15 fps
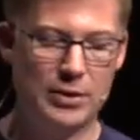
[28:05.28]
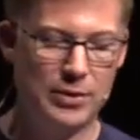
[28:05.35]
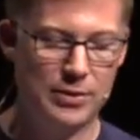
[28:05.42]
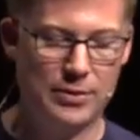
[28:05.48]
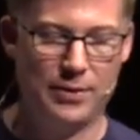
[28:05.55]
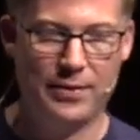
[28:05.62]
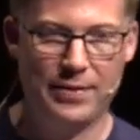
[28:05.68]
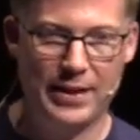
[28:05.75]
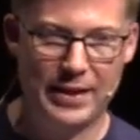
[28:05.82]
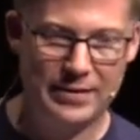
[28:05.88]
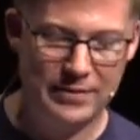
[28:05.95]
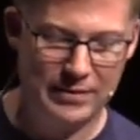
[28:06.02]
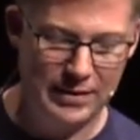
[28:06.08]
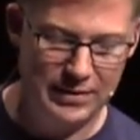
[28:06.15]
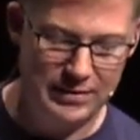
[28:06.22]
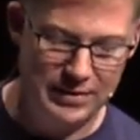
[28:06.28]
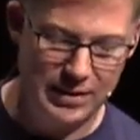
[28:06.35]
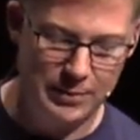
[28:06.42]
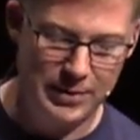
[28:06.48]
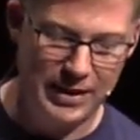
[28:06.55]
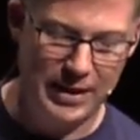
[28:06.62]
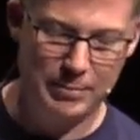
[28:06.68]
a kernel on that and
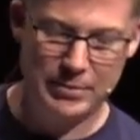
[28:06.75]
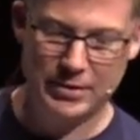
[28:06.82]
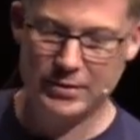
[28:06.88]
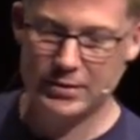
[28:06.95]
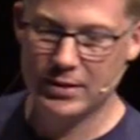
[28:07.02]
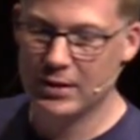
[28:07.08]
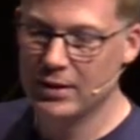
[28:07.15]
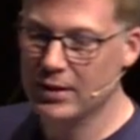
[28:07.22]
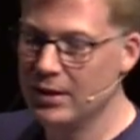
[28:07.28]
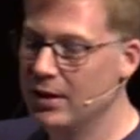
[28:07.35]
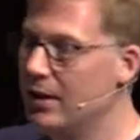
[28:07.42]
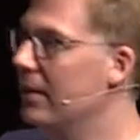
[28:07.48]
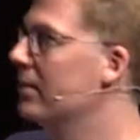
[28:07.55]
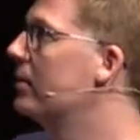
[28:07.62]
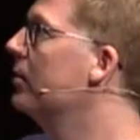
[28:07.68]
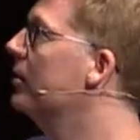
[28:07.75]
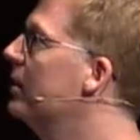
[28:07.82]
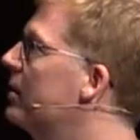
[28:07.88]
see what happens. So